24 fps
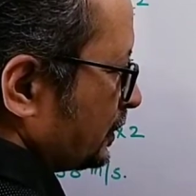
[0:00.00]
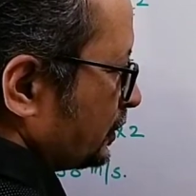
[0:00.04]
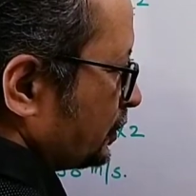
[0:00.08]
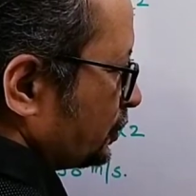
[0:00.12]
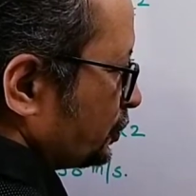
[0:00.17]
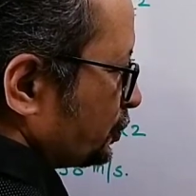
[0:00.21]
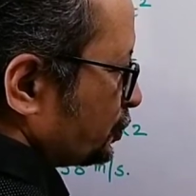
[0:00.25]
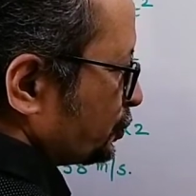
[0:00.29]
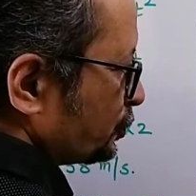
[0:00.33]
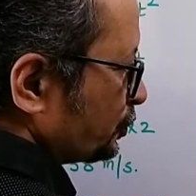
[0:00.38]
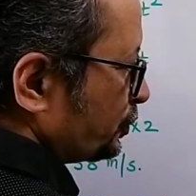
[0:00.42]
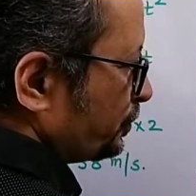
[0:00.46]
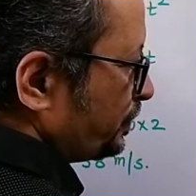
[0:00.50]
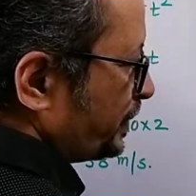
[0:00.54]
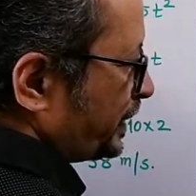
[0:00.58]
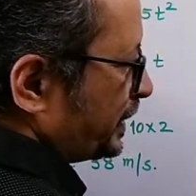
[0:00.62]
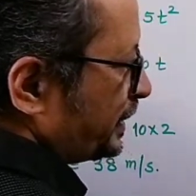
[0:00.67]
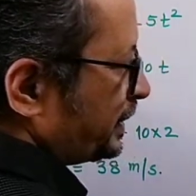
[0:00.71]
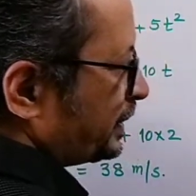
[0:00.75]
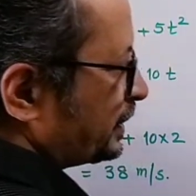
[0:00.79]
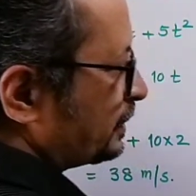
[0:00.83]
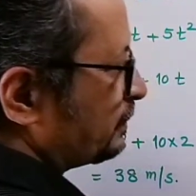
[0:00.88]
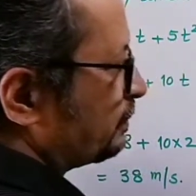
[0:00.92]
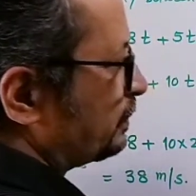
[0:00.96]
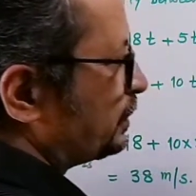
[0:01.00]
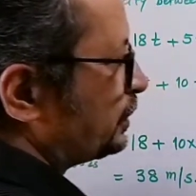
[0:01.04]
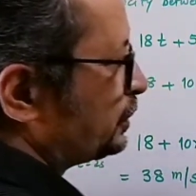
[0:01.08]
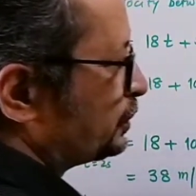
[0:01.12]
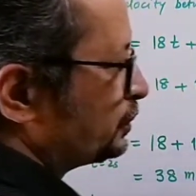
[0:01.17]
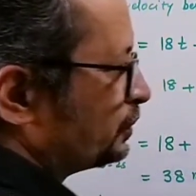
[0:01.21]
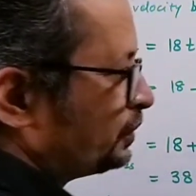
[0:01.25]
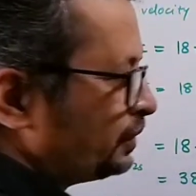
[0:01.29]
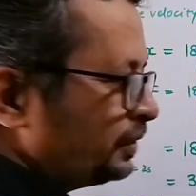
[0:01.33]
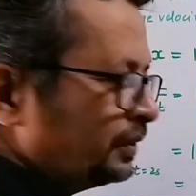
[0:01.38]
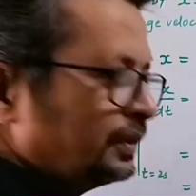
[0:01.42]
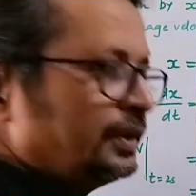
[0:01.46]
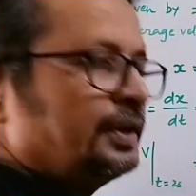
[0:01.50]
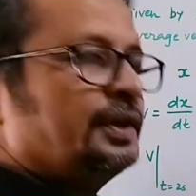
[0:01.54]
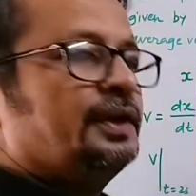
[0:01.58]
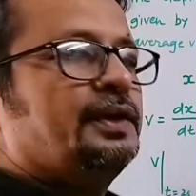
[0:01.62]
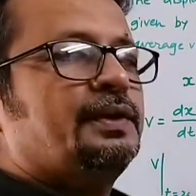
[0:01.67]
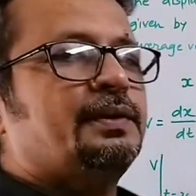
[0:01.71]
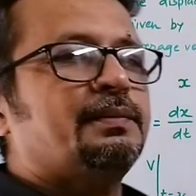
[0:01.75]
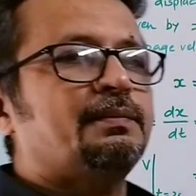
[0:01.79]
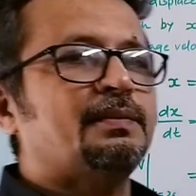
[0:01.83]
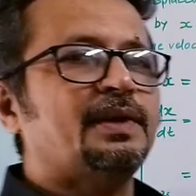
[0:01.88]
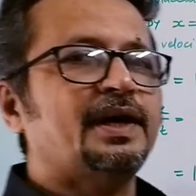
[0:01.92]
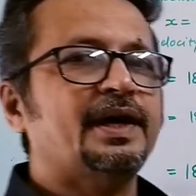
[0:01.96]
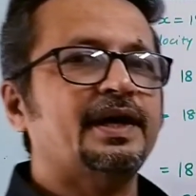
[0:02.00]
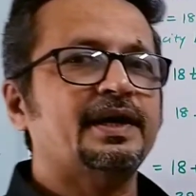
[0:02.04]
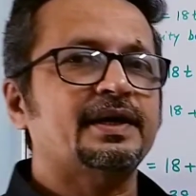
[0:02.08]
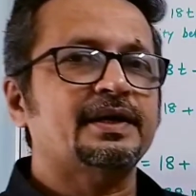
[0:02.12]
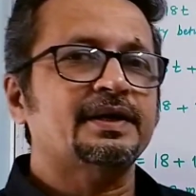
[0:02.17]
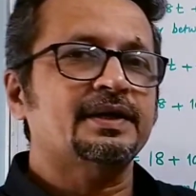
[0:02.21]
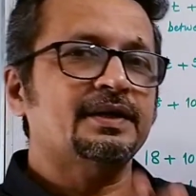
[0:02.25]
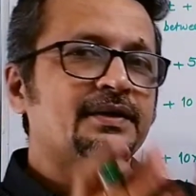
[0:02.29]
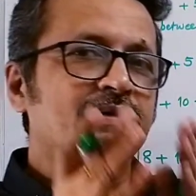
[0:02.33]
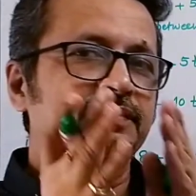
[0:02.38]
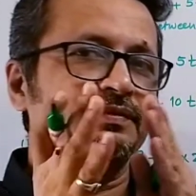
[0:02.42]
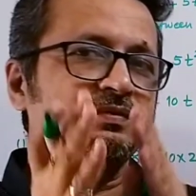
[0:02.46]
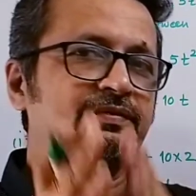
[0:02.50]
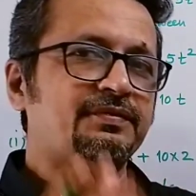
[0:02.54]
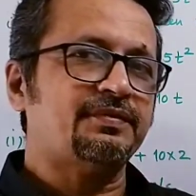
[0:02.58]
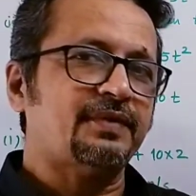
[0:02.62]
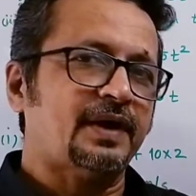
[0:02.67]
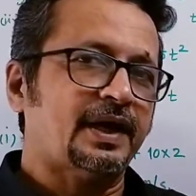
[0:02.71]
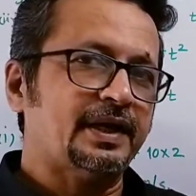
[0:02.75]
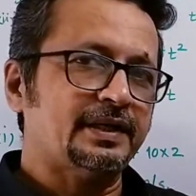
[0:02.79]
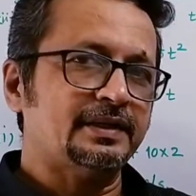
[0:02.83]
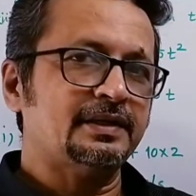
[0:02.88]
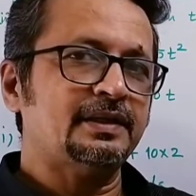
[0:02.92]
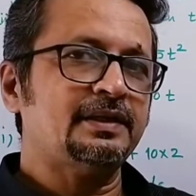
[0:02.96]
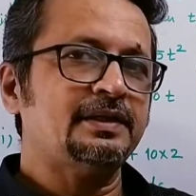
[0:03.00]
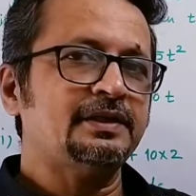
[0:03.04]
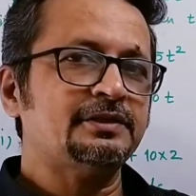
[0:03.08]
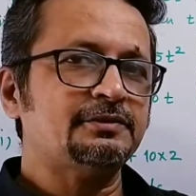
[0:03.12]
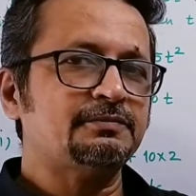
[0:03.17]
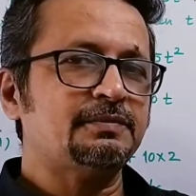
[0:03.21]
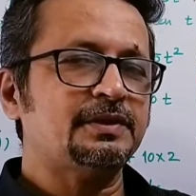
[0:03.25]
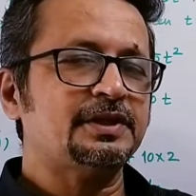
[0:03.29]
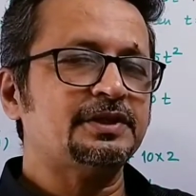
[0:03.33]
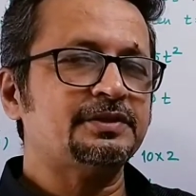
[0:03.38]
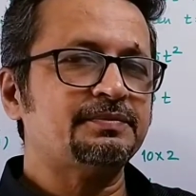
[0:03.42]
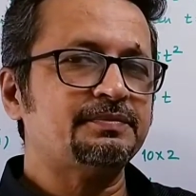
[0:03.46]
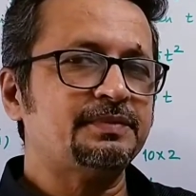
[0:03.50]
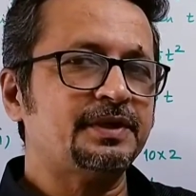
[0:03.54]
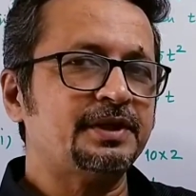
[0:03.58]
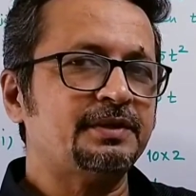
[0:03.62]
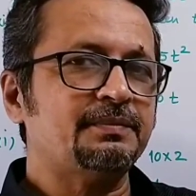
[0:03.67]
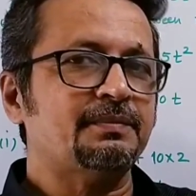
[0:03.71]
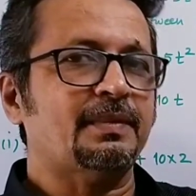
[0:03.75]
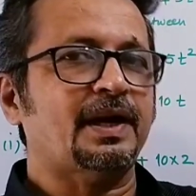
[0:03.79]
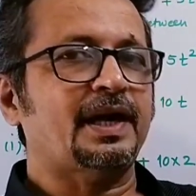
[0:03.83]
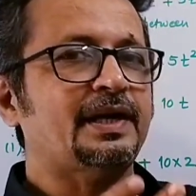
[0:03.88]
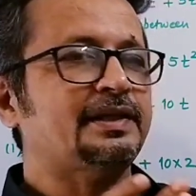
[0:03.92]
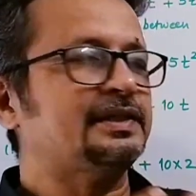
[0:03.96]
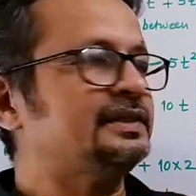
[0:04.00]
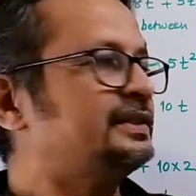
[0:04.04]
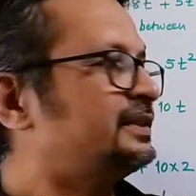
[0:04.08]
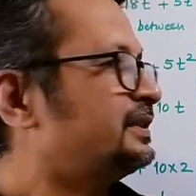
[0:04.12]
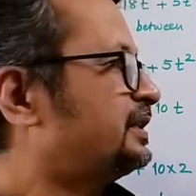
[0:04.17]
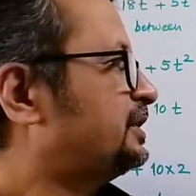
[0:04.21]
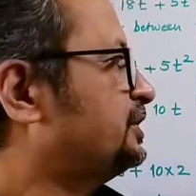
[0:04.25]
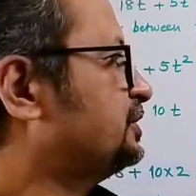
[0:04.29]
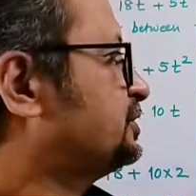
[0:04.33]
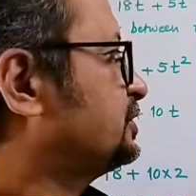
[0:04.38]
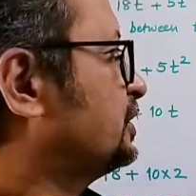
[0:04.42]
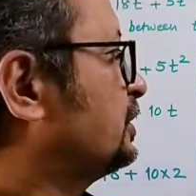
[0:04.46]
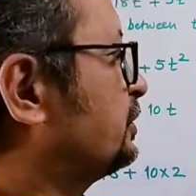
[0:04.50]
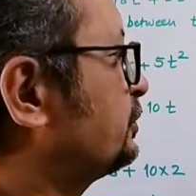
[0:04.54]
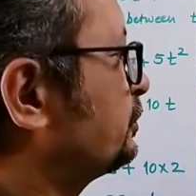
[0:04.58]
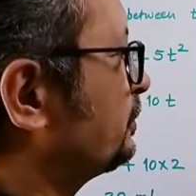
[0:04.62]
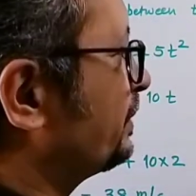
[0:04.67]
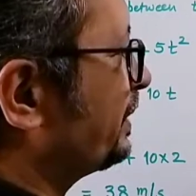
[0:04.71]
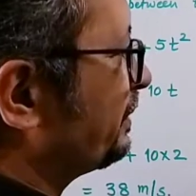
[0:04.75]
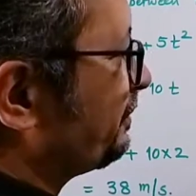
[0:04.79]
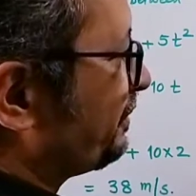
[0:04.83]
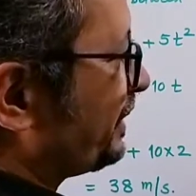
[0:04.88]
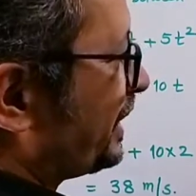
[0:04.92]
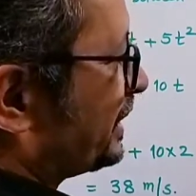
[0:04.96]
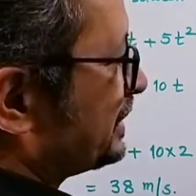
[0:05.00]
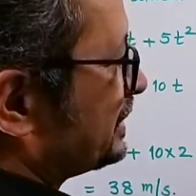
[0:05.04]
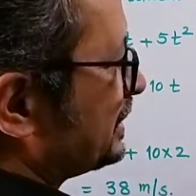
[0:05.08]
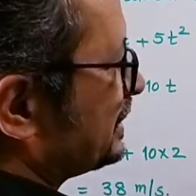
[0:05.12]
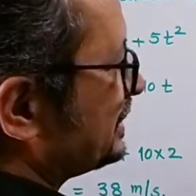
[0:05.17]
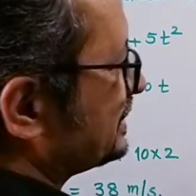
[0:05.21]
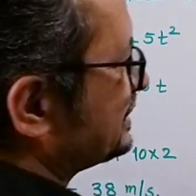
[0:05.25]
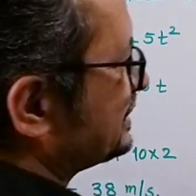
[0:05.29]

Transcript: should be equal to my final displacement minus initial. So my final is